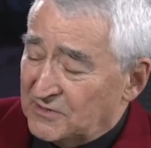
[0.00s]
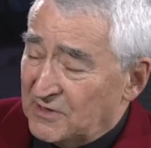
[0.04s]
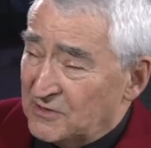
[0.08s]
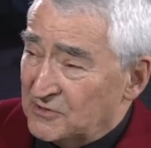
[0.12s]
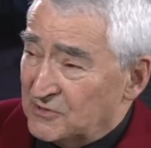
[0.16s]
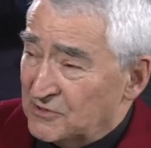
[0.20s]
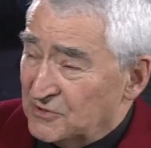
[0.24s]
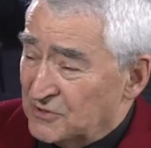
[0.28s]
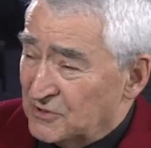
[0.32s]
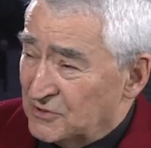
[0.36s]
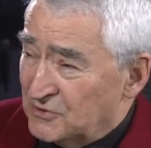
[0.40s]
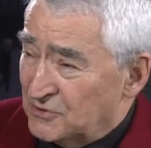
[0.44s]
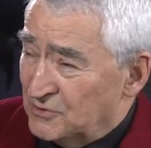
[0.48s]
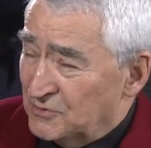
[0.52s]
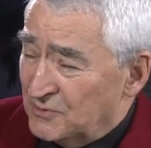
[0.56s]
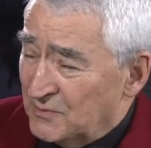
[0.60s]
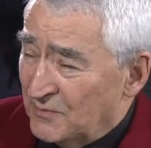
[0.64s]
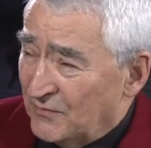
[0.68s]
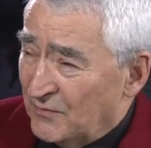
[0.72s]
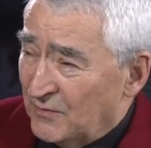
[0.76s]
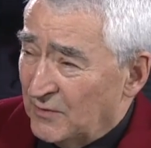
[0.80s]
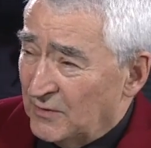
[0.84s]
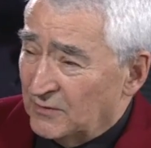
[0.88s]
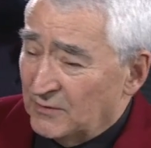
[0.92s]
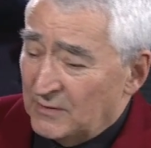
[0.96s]
stations, excuse me
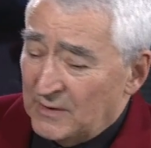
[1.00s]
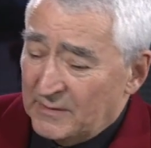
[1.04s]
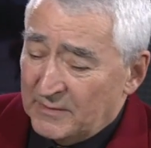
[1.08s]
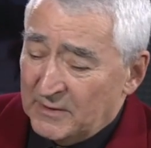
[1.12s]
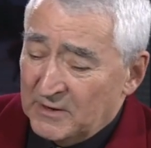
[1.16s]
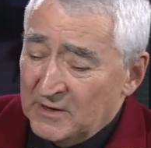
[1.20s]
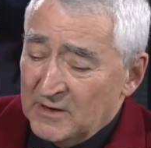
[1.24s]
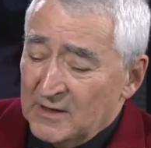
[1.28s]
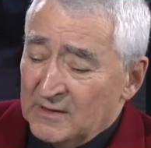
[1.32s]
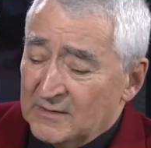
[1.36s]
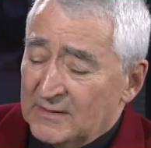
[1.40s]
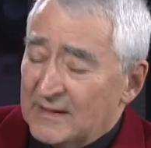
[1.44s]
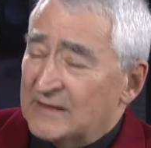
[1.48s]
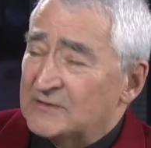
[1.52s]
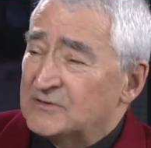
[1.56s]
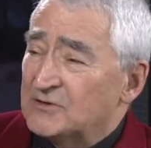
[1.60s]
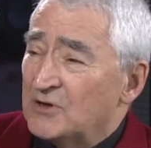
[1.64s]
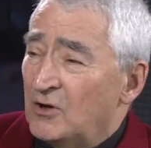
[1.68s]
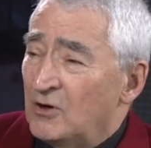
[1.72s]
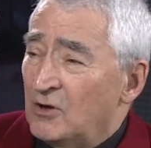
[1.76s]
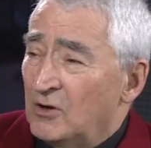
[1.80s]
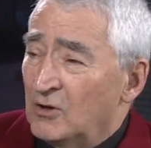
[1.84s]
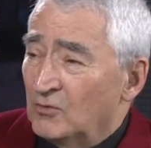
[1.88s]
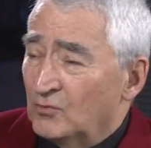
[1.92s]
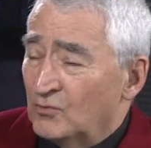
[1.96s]
for interrupting, that's
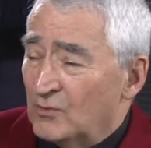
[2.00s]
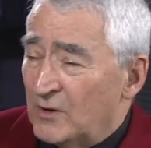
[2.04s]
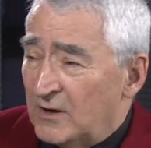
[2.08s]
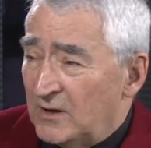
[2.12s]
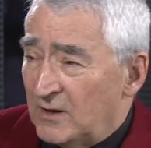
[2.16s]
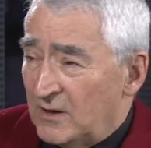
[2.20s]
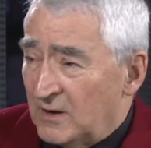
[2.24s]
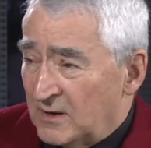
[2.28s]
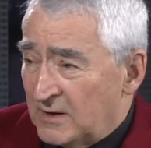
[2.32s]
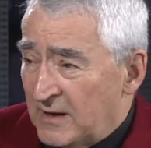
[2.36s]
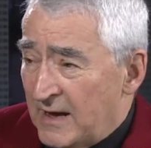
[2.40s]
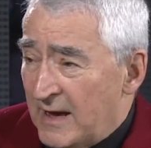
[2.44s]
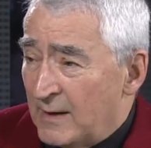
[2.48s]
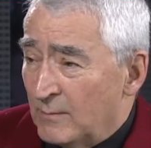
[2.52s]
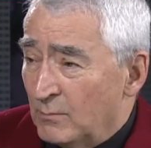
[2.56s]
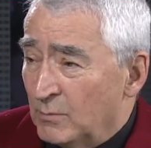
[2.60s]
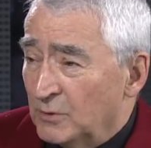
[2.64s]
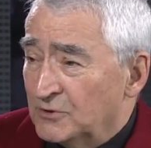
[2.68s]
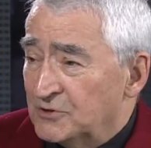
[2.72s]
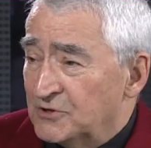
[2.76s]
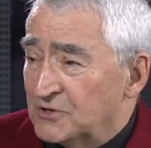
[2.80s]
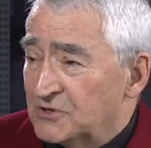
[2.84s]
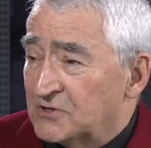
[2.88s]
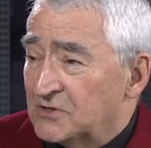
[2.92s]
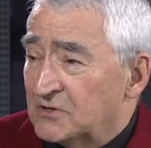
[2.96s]
already a
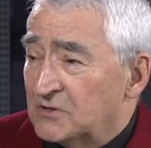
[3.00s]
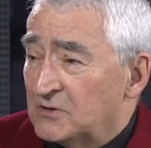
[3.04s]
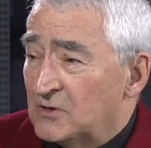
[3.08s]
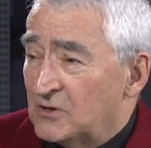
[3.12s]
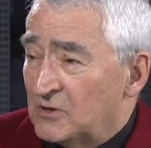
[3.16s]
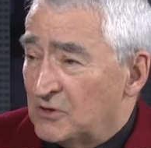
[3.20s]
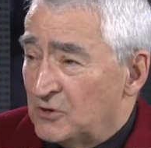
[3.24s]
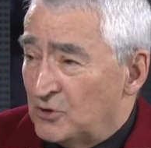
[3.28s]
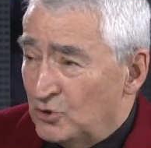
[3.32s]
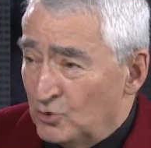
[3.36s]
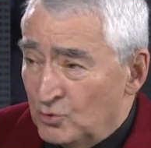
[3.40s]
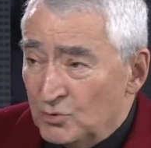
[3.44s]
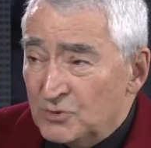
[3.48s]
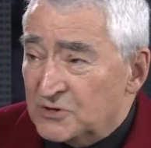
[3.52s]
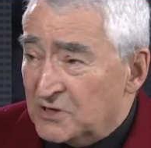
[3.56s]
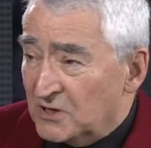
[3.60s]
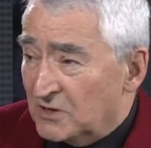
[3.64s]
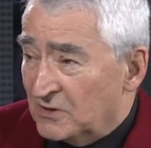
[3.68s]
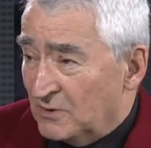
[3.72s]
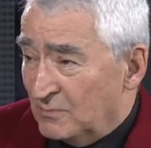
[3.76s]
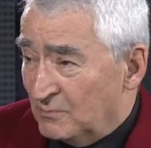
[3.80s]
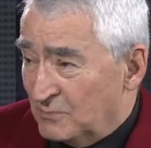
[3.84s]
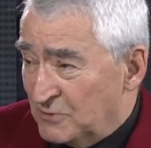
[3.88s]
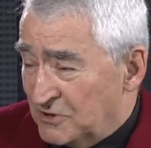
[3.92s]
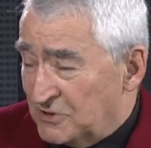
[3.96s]
gamble just using them,